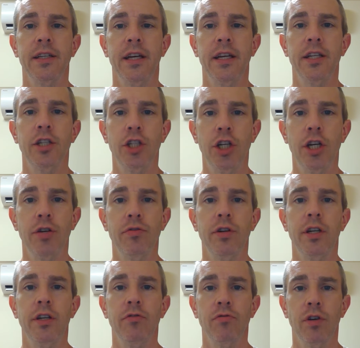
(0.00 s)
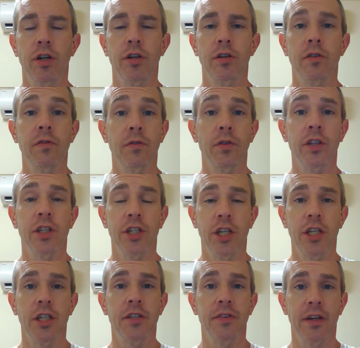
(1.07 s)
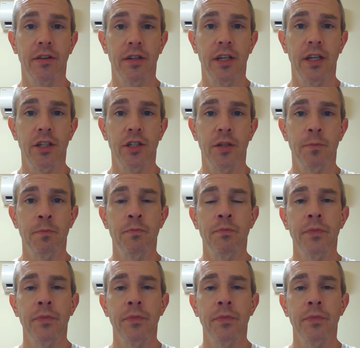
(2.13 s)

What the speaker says: a charity runner for the Change Foundation.